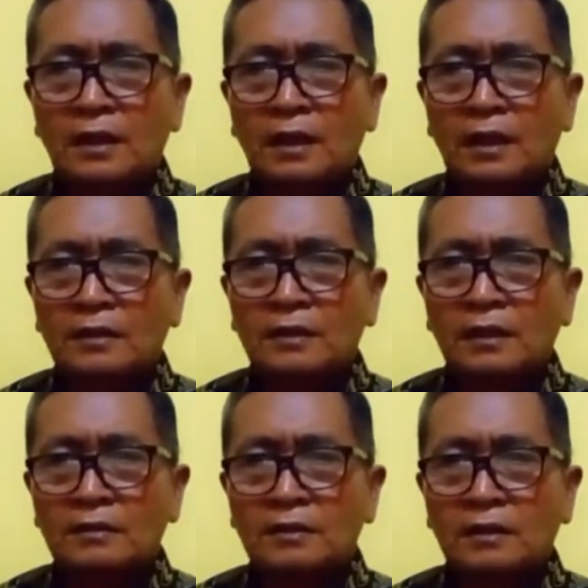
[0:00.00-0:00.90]
and
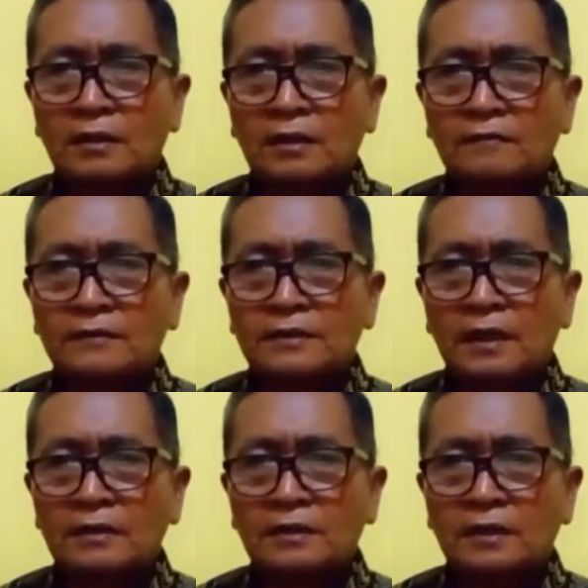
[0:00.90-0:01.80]
then the
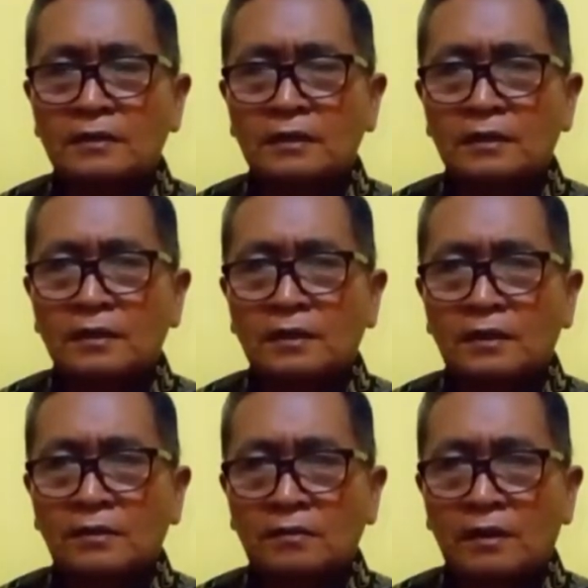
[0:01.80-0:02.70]
conversation
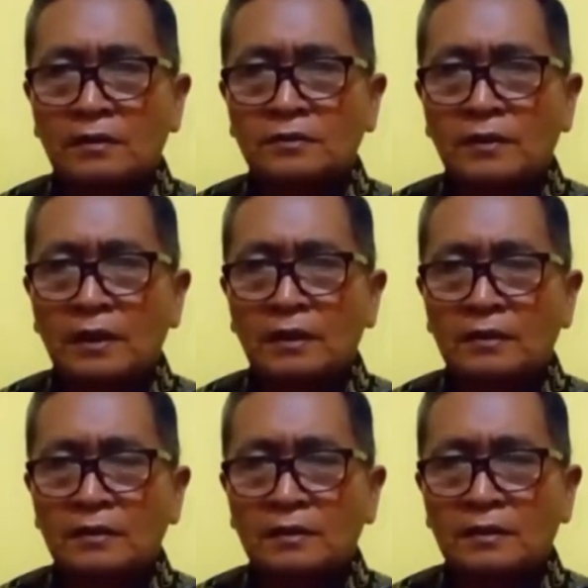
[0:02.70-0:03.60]
runs well.
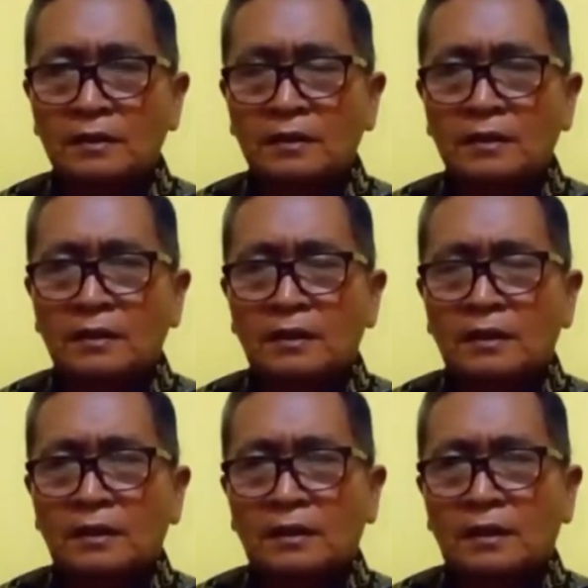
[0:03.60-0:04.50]

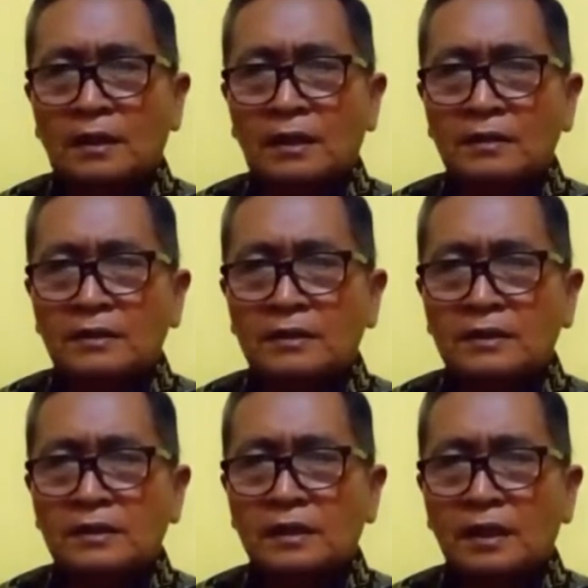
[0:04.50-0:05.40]
I
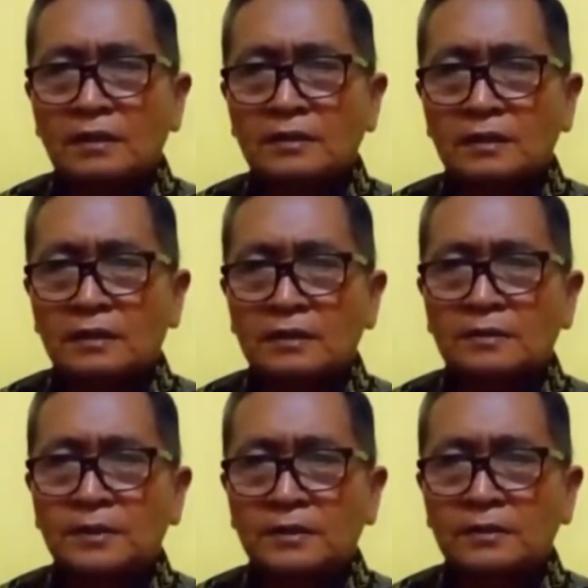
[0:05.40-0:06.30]
discuss this
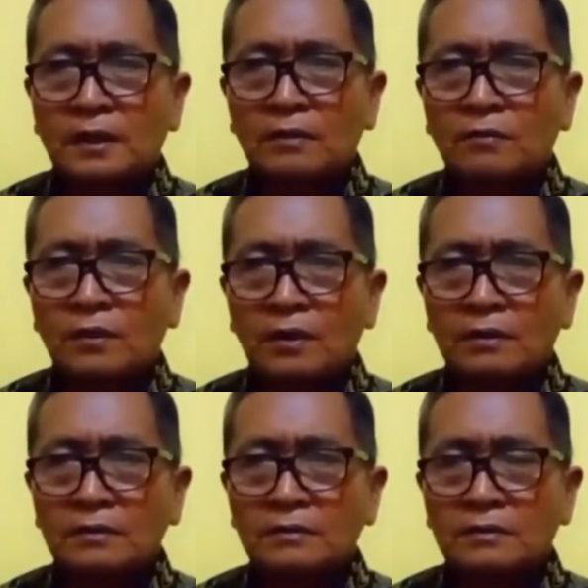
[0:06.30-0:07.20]
because I
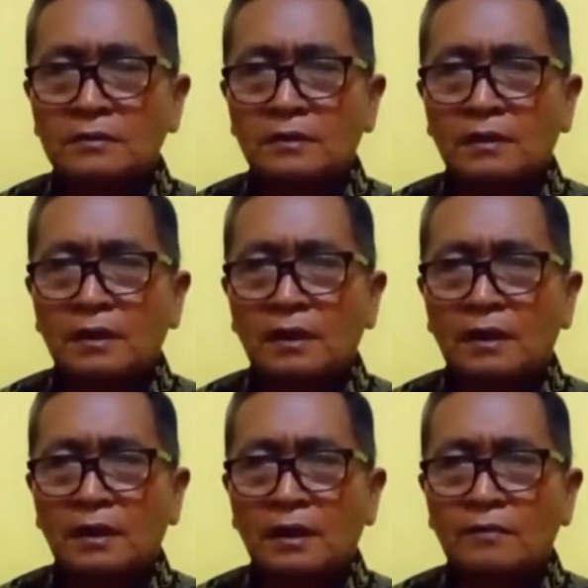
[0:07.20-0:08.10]
want
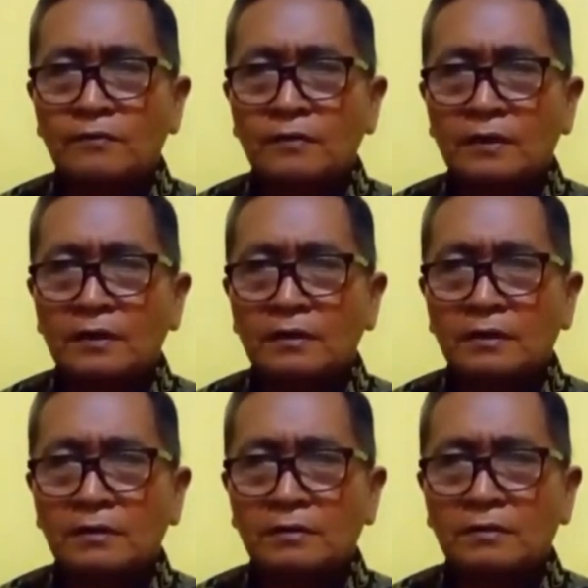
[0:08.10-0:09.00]
everyone
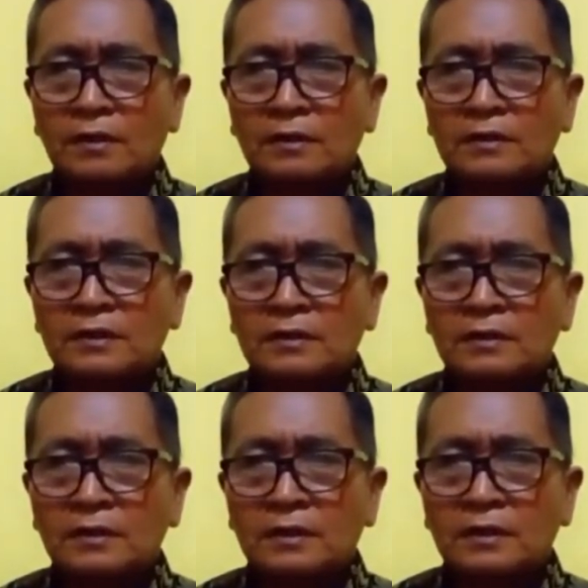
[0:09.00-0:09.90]
who are still
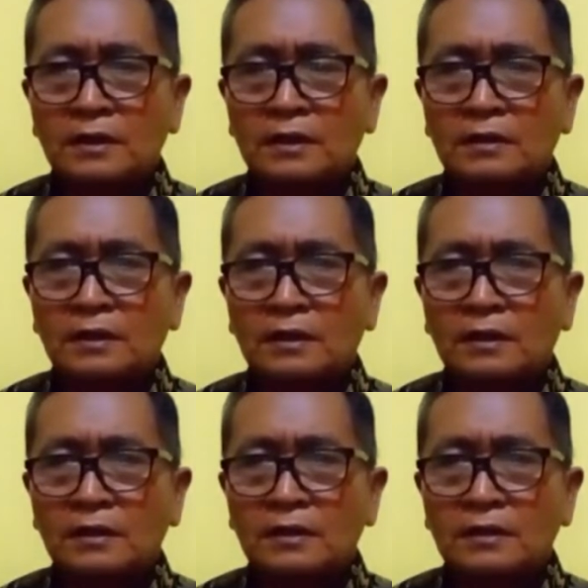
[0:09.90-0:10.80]
learning
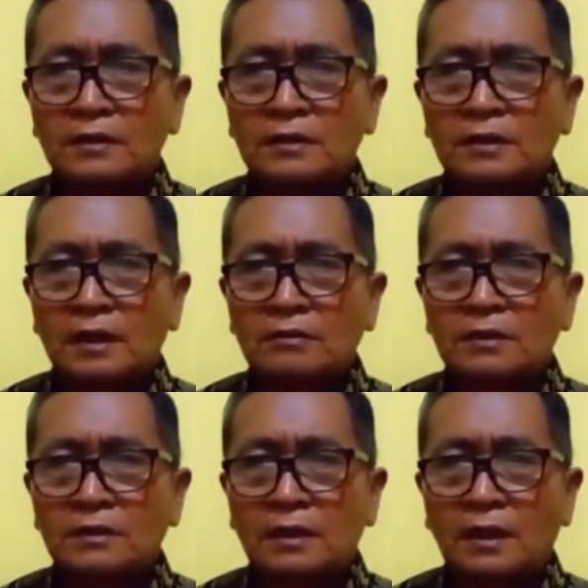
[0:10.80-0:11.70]
English
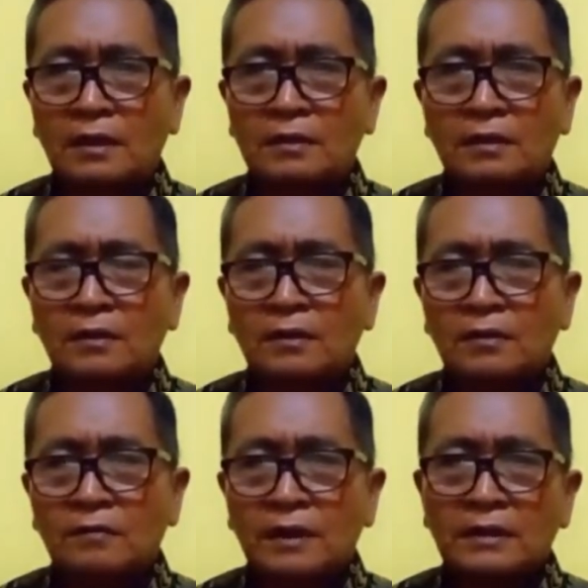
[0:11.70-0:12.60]
outside
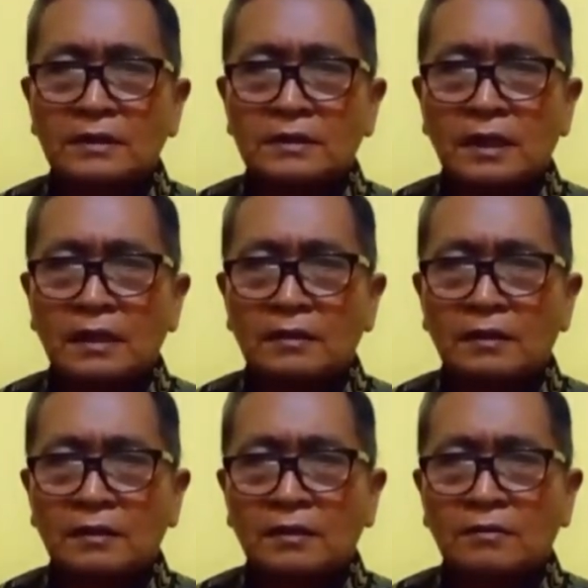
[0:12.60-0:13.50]
will understand
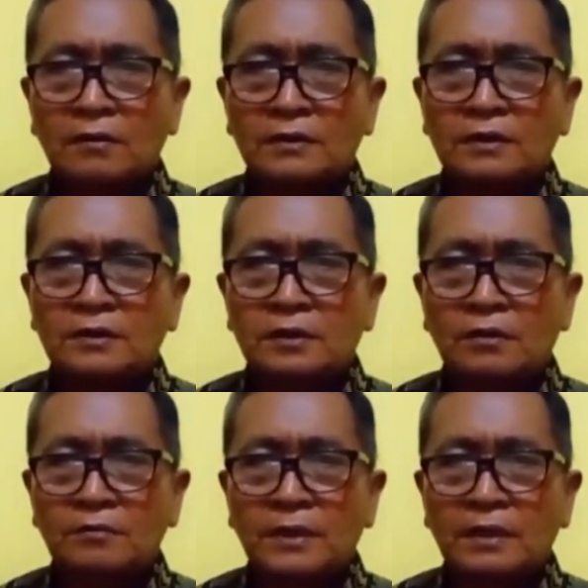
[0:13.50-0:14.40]
what it
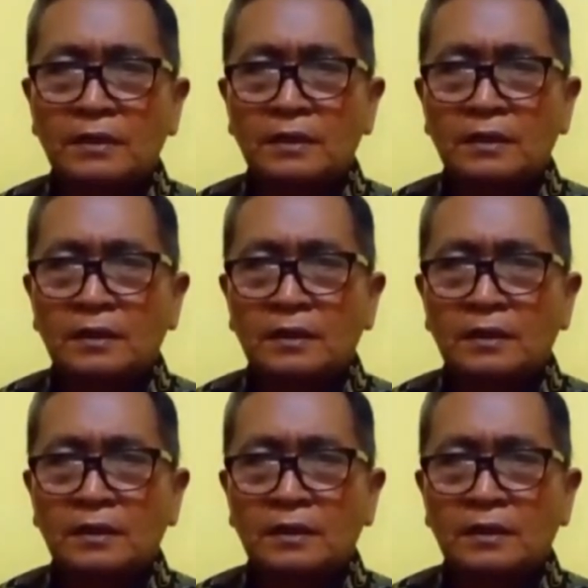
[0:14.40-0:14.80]
should be